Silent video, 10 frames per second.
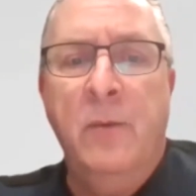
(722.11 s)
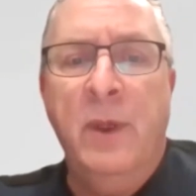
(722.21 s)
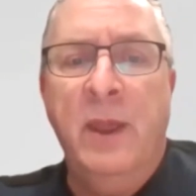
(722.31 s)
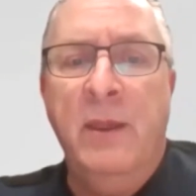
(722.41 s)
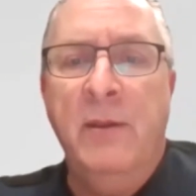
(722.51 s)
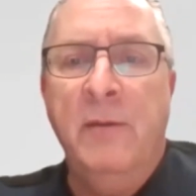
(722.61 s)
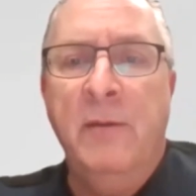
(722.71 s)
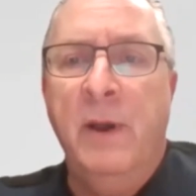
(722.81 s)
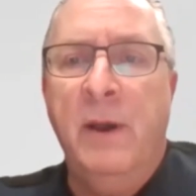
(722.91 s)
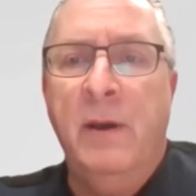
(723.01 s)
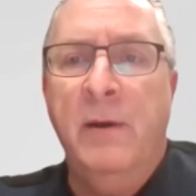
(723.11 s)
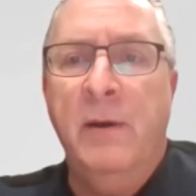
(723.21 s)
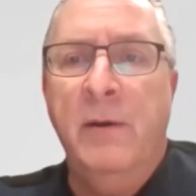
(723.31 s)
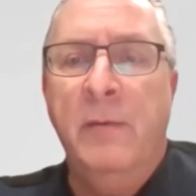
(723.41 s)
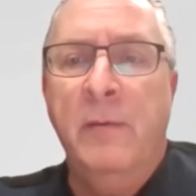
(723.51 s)
We
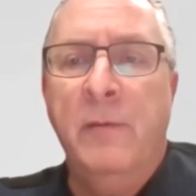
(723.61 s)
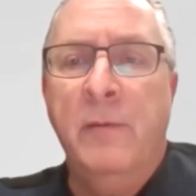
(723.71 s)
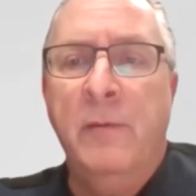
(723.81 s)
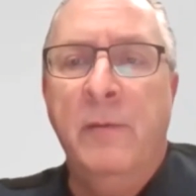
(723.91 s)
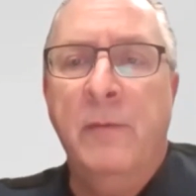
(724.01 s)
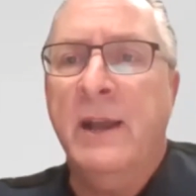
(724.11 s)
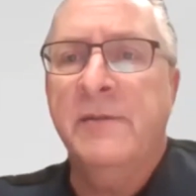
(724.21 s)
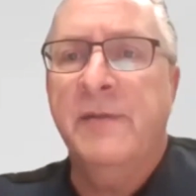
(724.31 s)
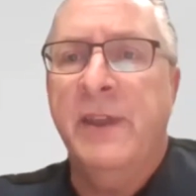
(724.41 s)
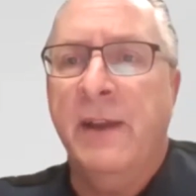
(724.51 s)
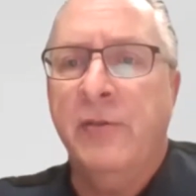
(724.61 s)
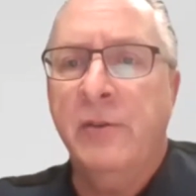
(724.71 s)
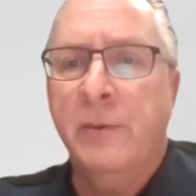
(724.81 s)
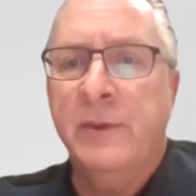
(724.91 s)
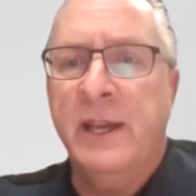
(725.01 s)
are more active than
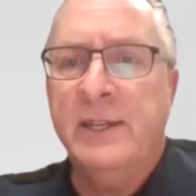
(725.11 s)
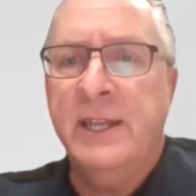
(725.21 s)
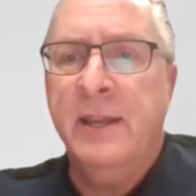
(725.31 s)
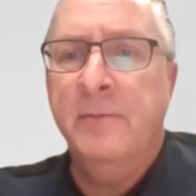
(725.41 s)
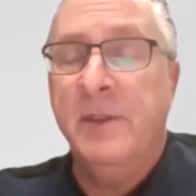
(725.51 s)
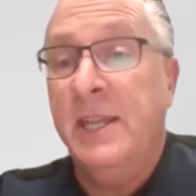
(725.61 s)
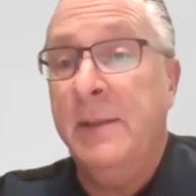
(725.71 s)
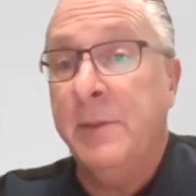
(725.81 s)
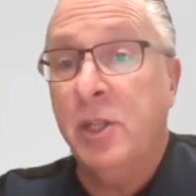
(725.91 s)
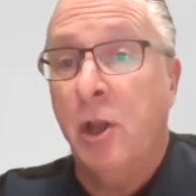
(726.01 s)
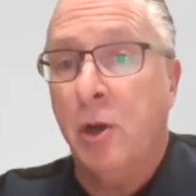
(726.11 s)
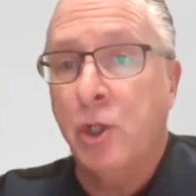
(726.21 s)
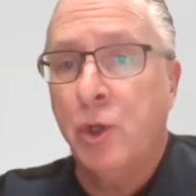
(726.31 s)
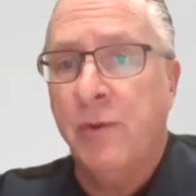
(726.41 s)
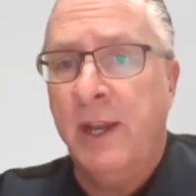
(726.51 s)
ever with that team. The team is
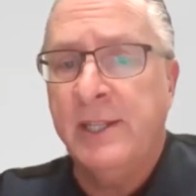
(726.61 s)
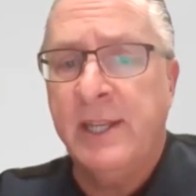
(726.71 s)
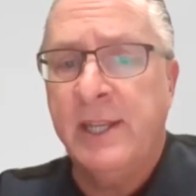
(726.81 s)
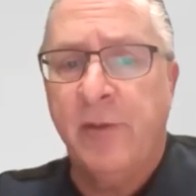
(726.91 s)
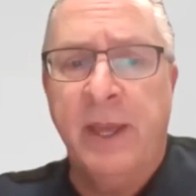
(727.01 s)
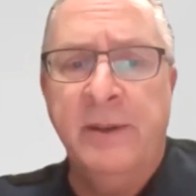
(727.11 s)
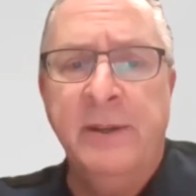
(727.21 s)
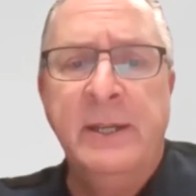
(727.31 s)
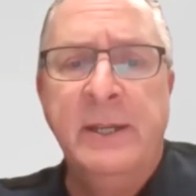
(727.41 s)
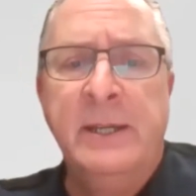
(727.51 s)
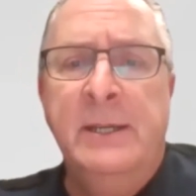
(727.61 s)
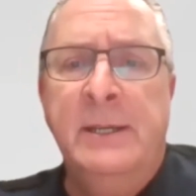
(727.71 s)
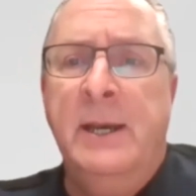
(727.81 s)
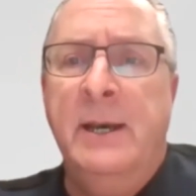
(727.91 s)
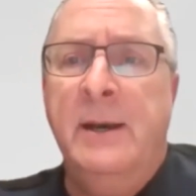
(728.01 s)
larger than it's ever been.
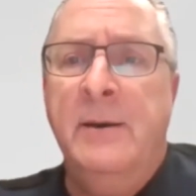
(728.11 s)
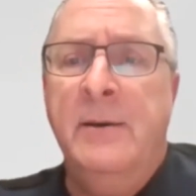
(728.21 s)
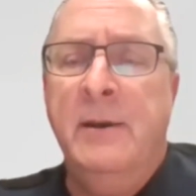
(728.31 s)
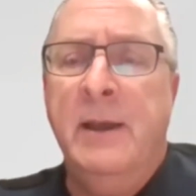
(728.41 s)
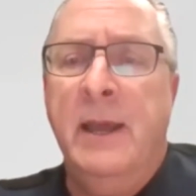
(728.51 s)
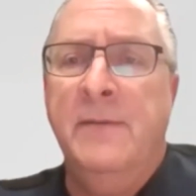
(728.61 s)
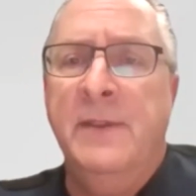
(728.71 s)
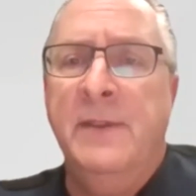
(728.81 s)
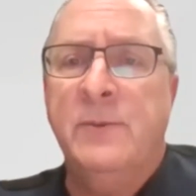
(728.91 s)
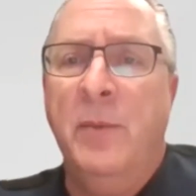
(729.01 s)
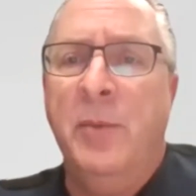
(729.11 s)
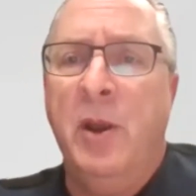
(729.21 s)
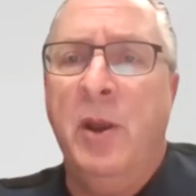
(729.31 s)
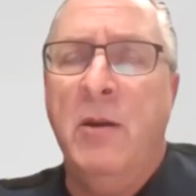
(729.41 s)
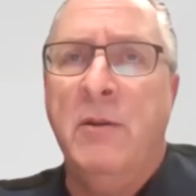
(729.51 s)
And this
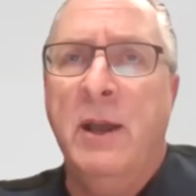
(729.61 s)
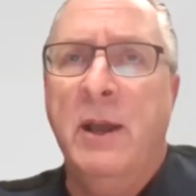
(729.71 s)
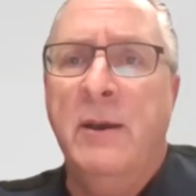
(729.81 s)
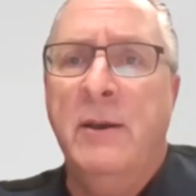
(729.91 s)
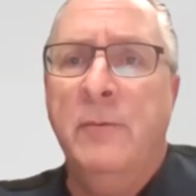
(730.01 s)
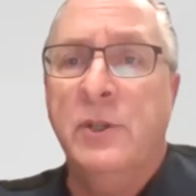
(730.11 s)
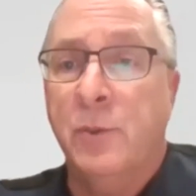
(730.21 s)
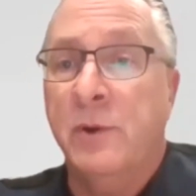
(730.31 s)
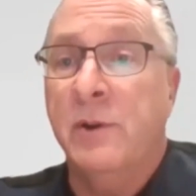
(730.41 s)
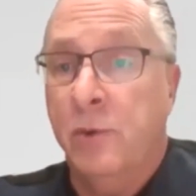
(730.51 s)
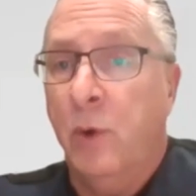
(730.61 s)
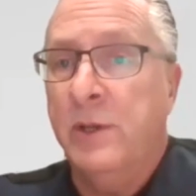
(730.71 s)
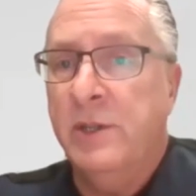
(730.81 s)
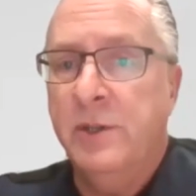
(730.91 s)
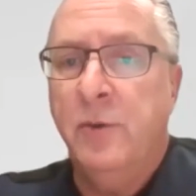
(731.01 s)
webinar, which we're
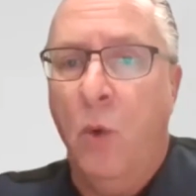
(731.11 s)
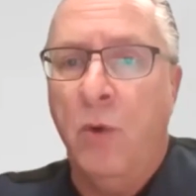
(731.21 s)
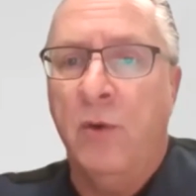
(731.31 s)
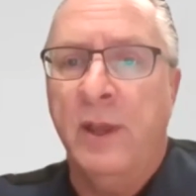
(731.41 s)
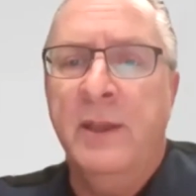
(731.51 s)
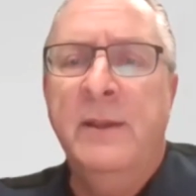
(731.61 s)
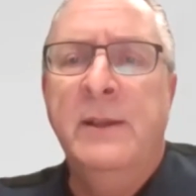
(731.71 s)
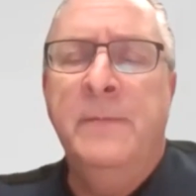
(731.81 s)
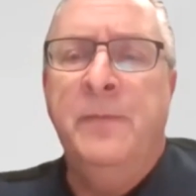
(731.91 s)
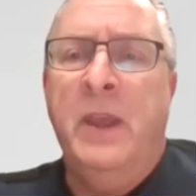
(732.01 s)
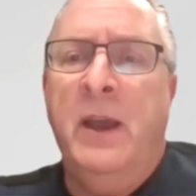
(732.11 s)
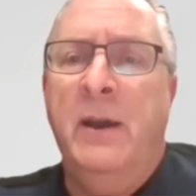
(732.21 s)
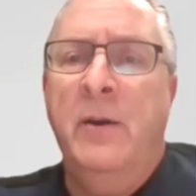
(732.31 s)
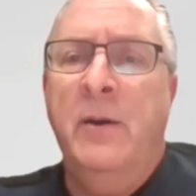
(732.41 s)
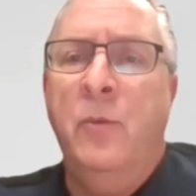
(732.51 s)
going to do quarterly,
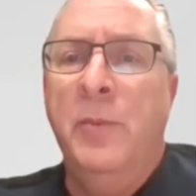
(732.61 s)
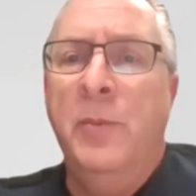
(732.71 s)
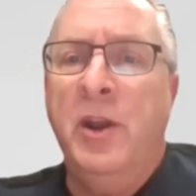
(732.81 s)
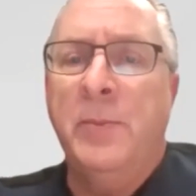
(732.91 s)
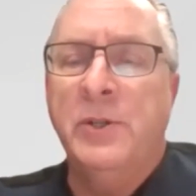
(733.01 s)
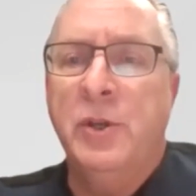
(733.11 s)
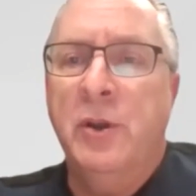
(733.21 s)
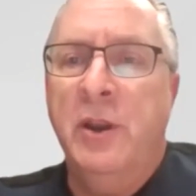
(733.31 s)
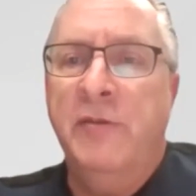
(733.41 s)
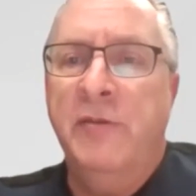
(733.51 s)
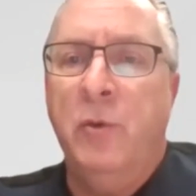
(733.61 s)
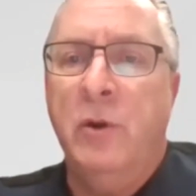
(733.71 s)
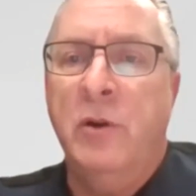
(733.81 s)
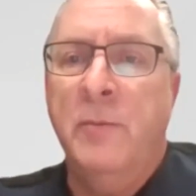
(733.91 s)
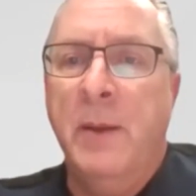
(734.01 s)
will be an opportunity
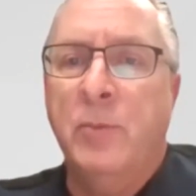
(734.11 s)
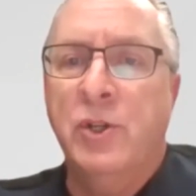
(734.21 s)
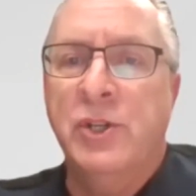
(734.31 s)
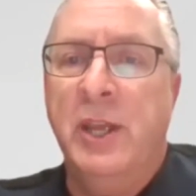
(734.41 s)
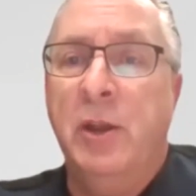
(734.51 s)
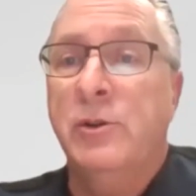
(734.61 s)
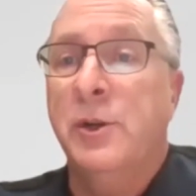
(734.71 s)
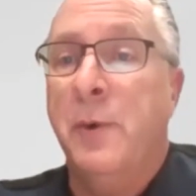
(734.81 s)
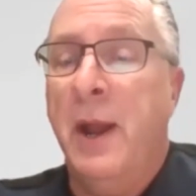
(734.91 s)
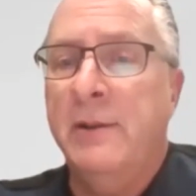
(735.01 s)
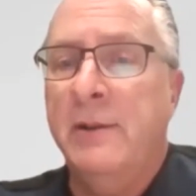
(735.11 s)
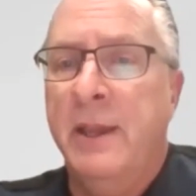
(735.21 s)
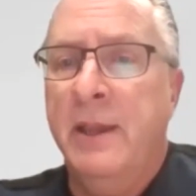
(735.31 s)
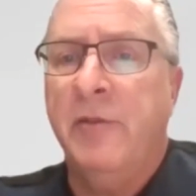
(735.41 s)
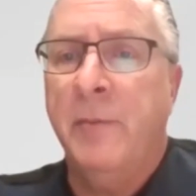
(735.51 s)
for members to hear
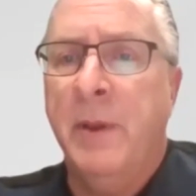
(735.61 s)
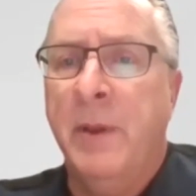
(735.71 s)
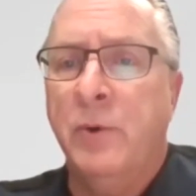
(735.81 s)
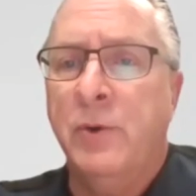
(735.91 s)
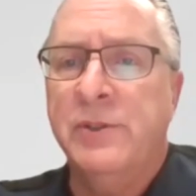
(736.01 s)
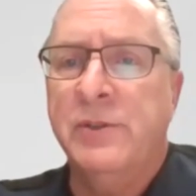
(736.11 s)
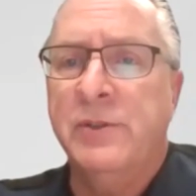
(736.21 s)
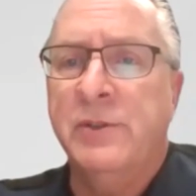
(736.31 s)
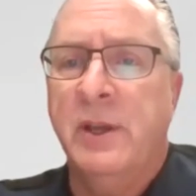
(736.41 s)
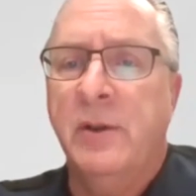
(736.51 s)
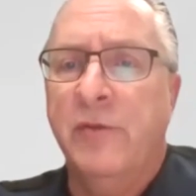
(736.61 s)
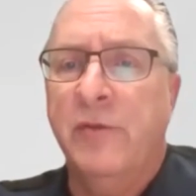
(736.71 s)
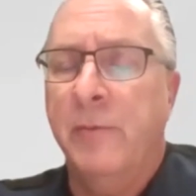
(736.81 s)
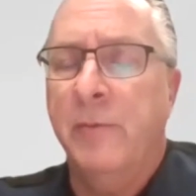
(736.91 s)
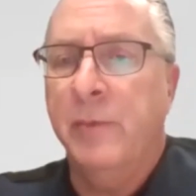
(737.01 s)
directly from members or
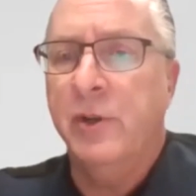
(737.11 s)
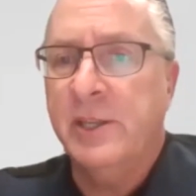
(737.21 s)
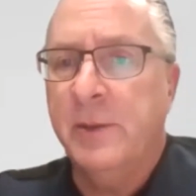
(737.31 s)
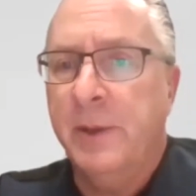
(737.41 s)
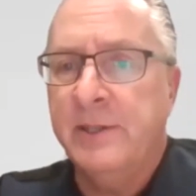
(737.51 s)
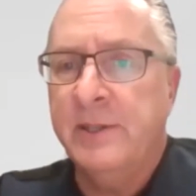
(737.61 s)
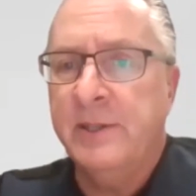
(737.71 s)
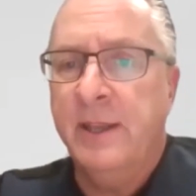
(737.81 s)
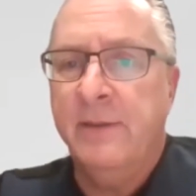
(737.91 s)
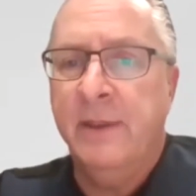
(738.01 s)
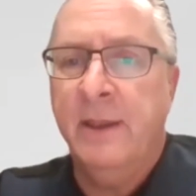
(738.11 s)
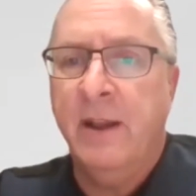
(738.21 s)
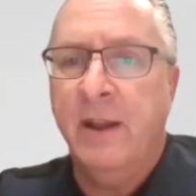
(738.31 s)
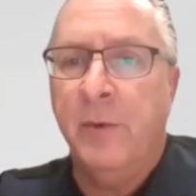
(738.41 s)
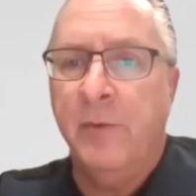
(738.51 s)
from participants in the
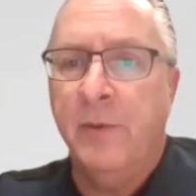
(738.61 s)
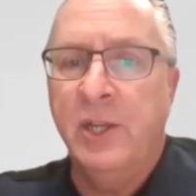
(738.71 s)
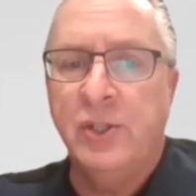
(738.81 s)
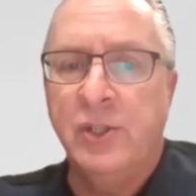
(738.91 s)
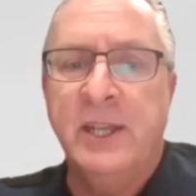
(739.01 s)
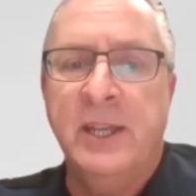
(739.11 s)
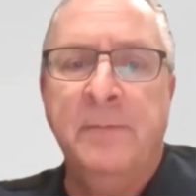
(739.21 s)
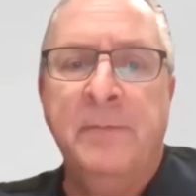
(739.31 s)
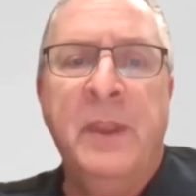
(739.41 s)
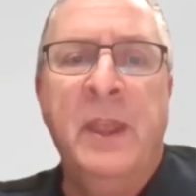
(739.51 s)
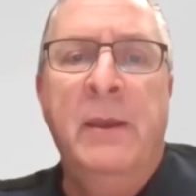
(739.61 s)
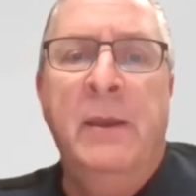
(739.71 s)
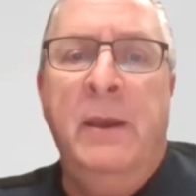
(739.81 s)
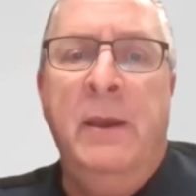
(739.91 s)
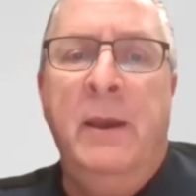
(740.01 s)
government relations team
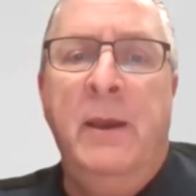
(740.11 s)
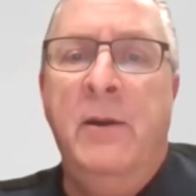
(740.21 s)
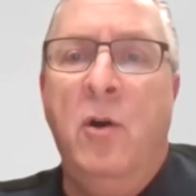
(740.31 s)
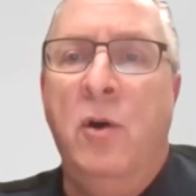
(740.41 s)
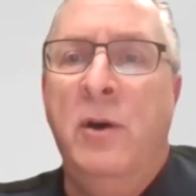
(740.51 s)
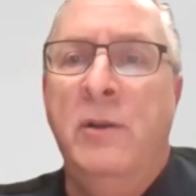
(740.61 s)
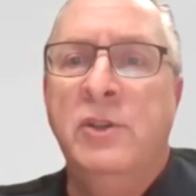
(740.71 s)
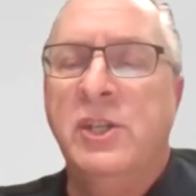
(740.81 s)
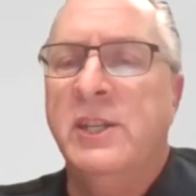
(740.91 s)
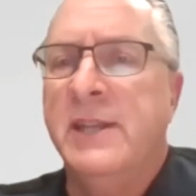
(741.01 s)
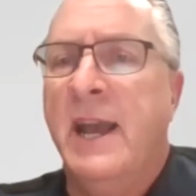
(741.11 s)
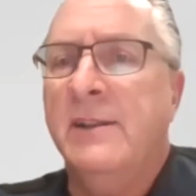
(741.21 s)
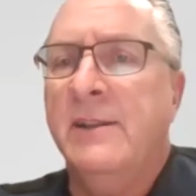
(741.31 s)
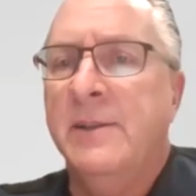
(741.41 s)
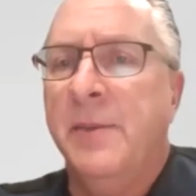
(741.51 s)
on just
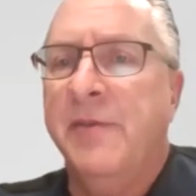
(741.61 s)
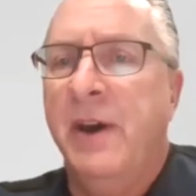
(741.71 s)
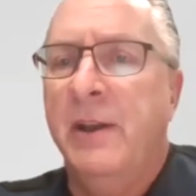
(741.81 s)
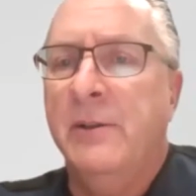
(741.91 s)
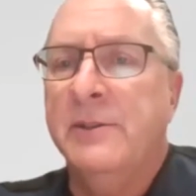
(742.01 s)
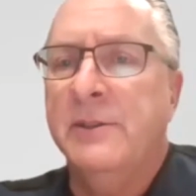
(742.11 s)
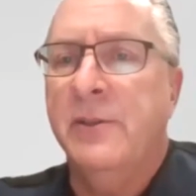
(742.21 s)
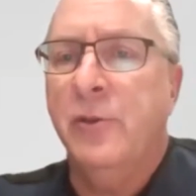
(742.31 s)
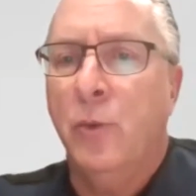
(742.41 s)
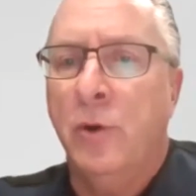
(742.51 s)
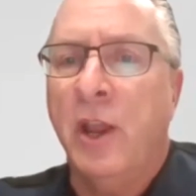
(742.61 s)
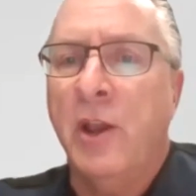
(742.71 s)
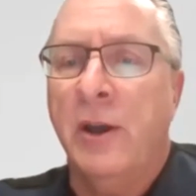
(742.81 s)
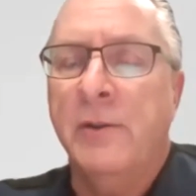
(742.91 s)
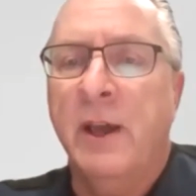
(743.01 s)
exactly some of the files that they're working on.